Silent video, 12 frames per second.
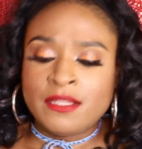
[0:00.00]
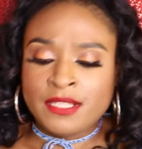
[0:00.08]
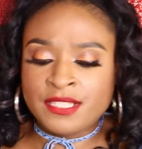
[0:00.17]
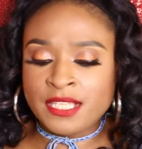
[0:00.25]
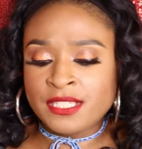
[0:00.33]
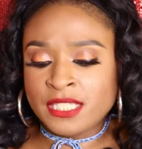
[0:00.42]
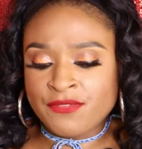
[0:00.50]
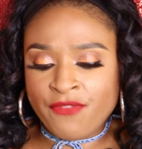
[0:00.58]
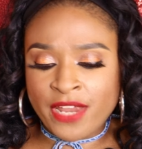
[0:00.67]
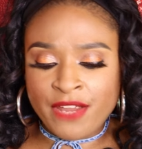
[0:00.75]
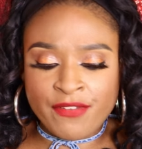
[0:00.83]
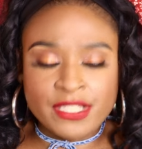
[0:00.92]
It says it's
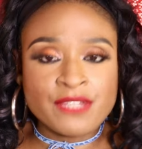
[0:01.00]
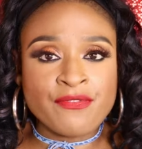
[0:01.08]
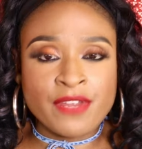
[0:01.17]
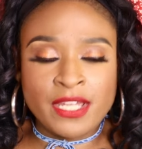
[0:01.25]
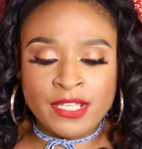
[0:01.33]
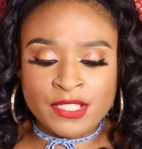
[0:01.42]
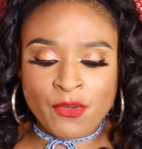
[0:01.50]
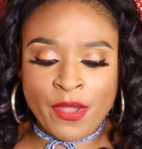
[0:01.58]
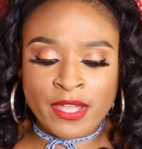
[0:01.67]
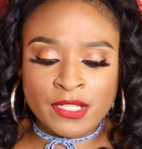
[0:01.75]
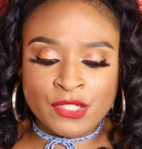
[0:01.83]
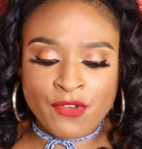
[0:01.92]
fragrance-free, so
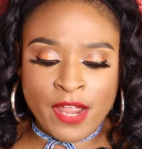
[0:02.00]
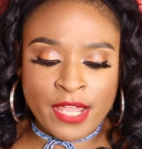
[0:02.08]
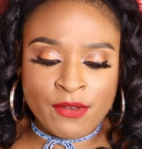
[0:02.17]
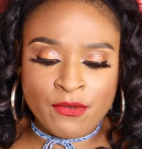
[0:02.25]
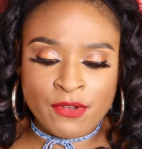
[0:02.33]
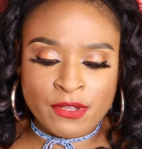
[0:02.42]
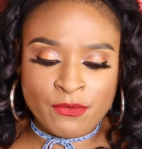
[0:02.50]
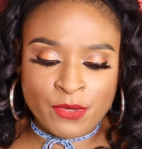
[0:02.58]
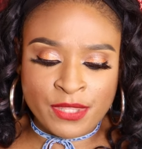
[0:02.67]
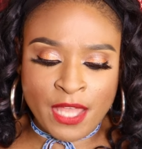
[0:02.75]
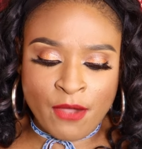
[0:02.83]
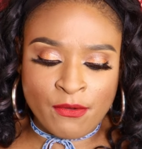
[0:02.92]
I can try it on
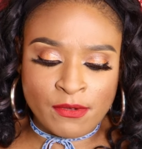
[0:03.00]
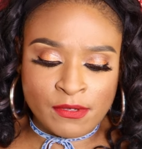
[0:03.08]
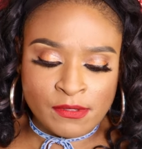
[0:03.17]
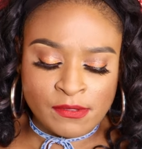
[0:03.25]
without